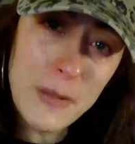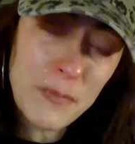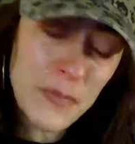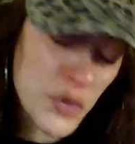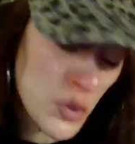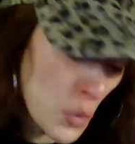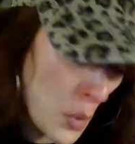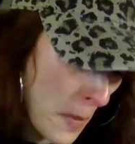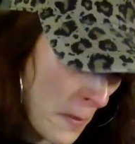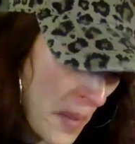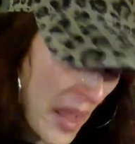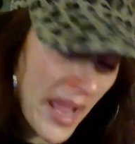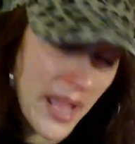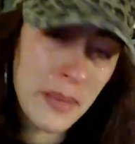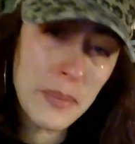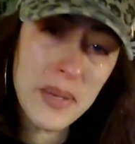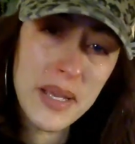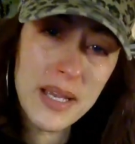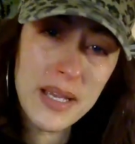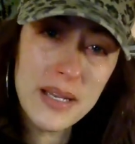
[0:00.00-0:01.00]
To a
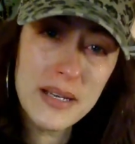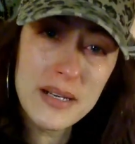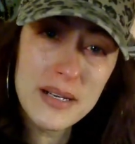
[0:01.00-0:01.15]
baby?